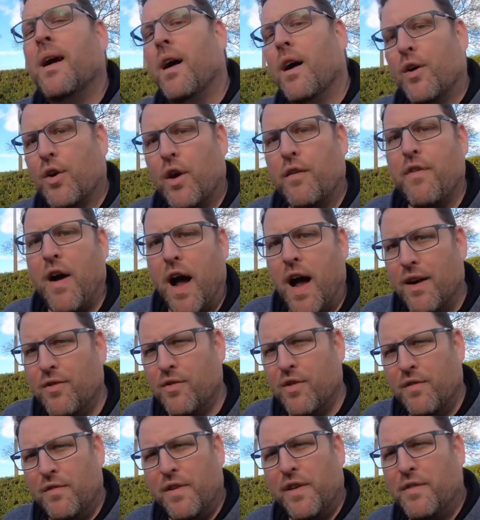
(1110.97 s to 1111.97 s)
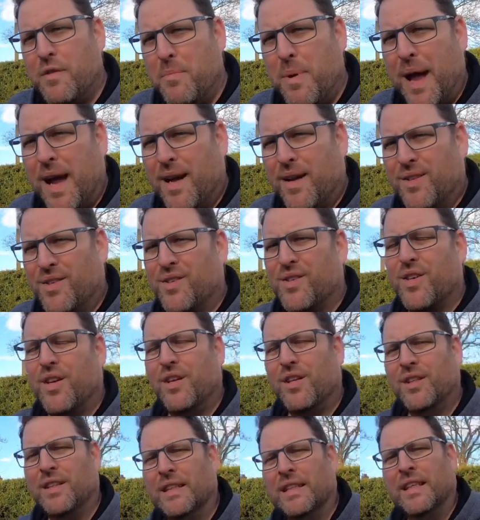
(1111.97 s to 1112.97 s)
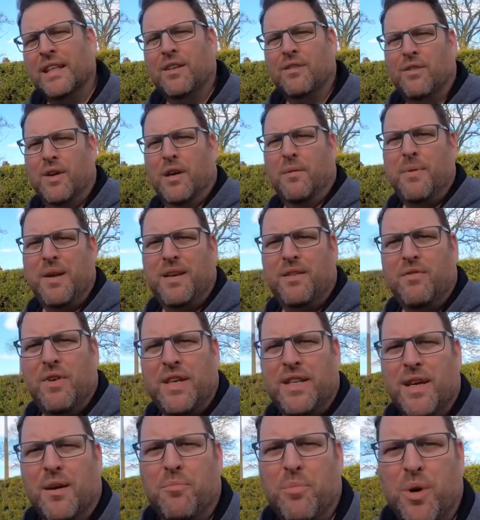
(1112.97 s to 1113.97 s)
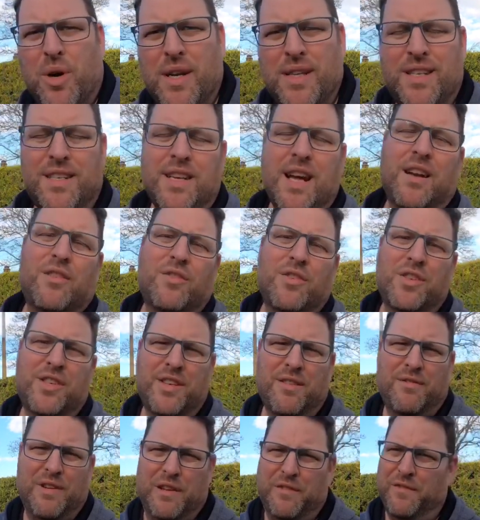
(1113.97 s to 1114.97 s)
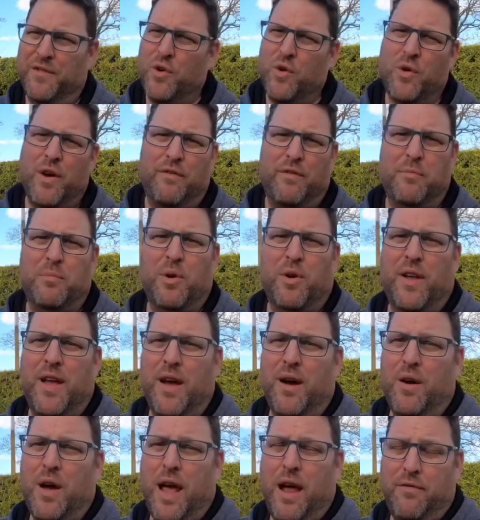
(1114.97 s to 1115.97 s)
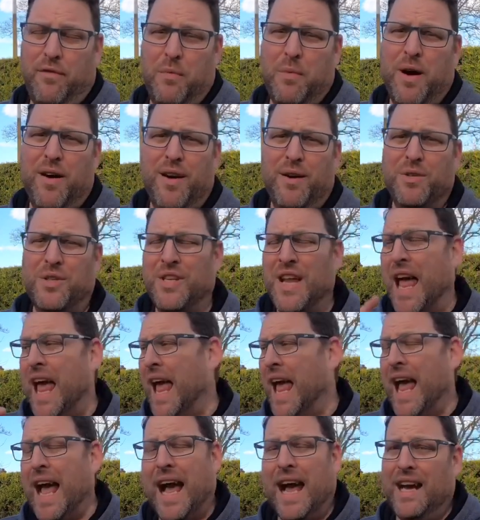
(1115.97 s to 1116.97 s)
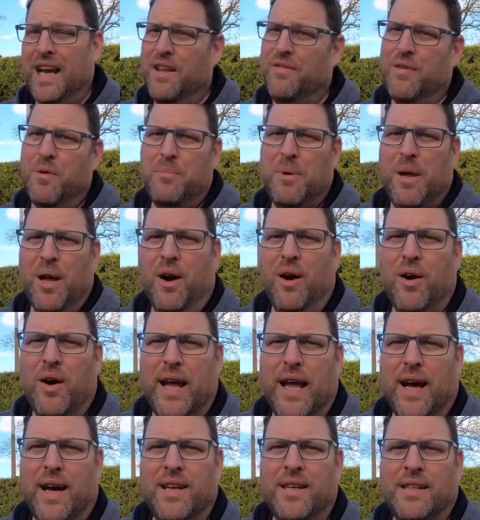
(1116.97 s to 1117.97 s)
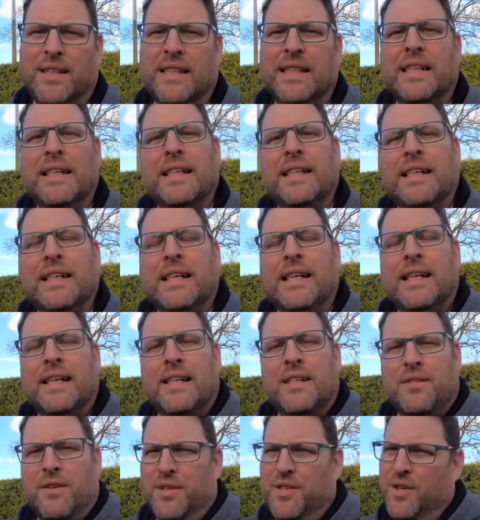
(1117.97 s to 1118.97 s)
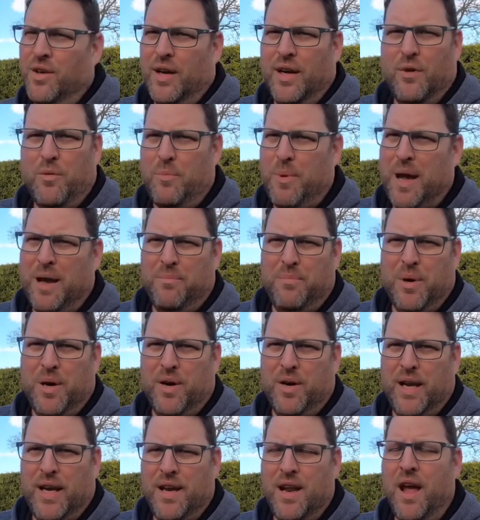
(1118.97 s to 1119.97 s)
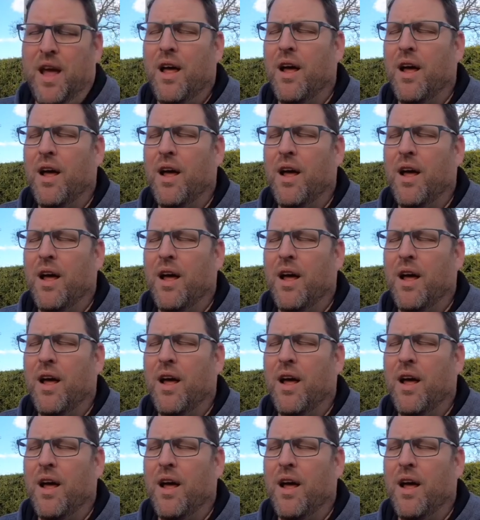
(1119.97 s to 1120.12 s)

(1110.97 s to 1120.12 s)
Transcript: I got it for £150. Recommended retail price is £174 everywhere else, and even a bit higher. So it's not a little bad bargain.